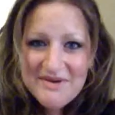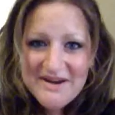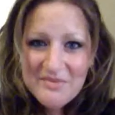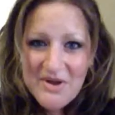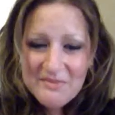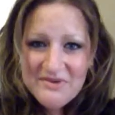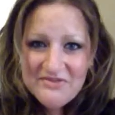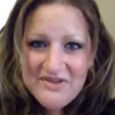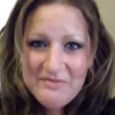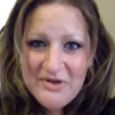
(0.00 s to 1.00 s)
everybody. Welcome to
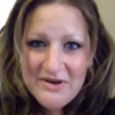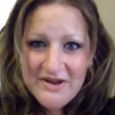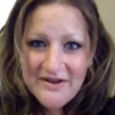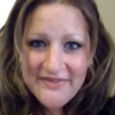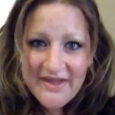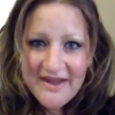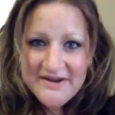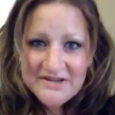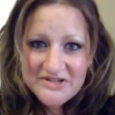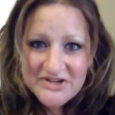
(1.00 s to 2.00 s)
V Beauty
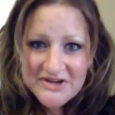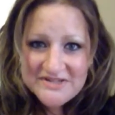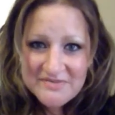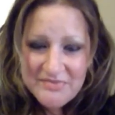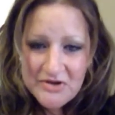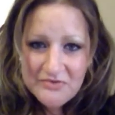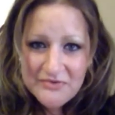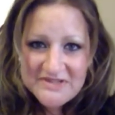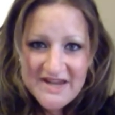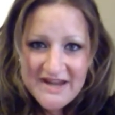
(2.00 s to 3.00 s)
Online. It sure is a
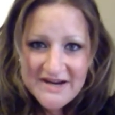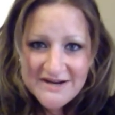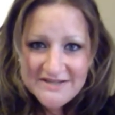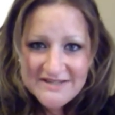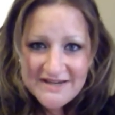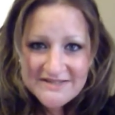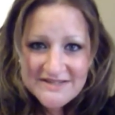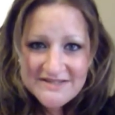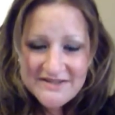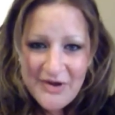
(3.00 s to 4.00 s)
beautiful day here in
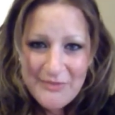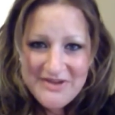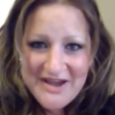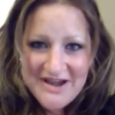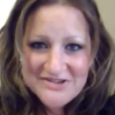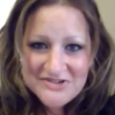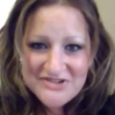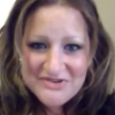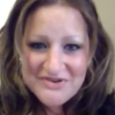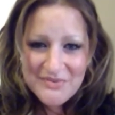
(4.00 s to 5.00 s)
Texas. I hope you guys are
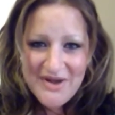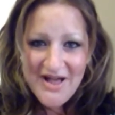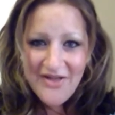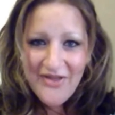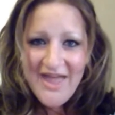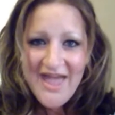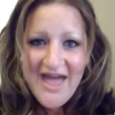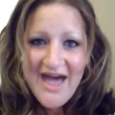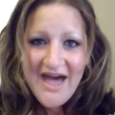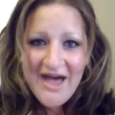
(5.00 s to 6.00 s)
doing well.
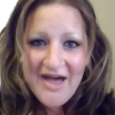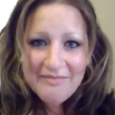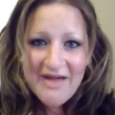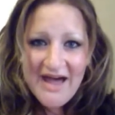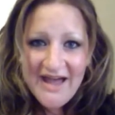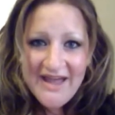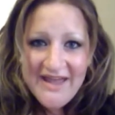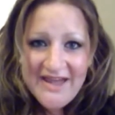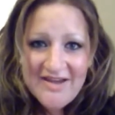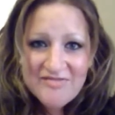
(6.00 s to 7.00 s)
Um, I
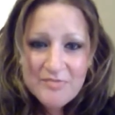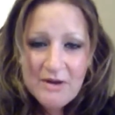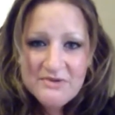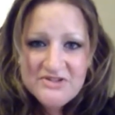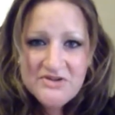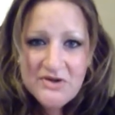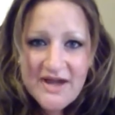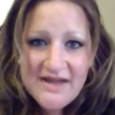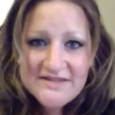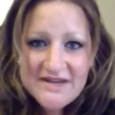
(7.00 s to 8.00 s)
have promised you
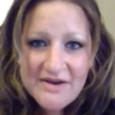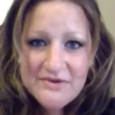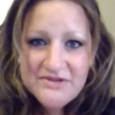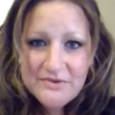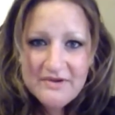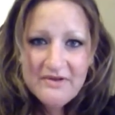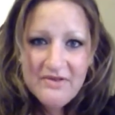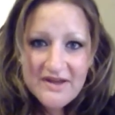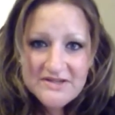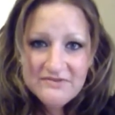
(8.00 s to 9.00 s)
guys that I would do a
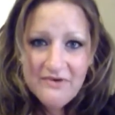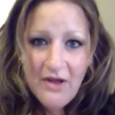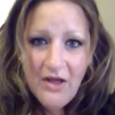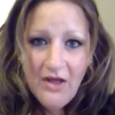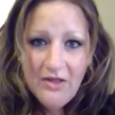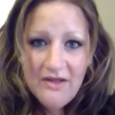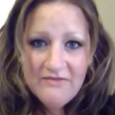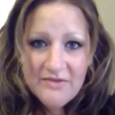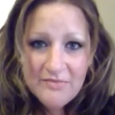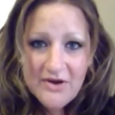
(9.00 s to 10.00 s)
collective haul
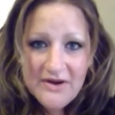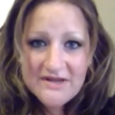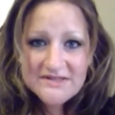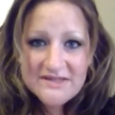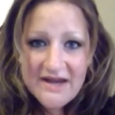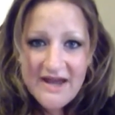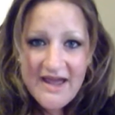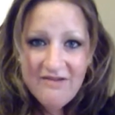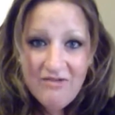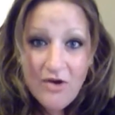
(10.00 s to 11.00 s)
of the products that I
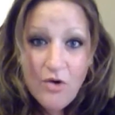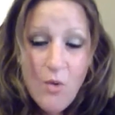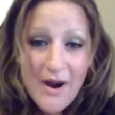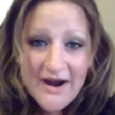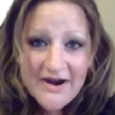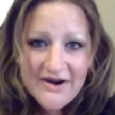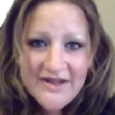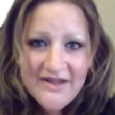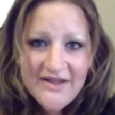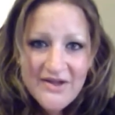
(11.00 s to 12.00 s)
have acquired